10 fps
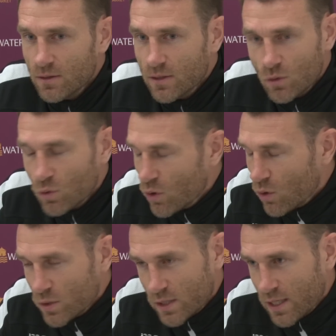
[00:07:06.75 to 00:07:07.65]
they don't
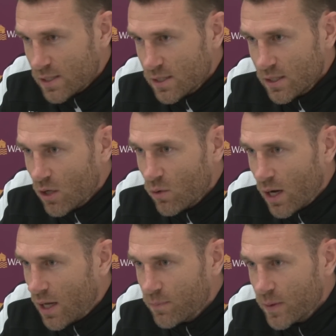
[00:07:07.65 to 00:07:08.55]
always get to see how
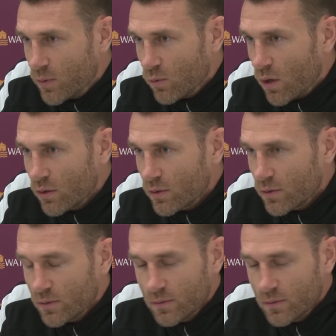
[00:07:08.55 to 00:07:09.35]
hard people work.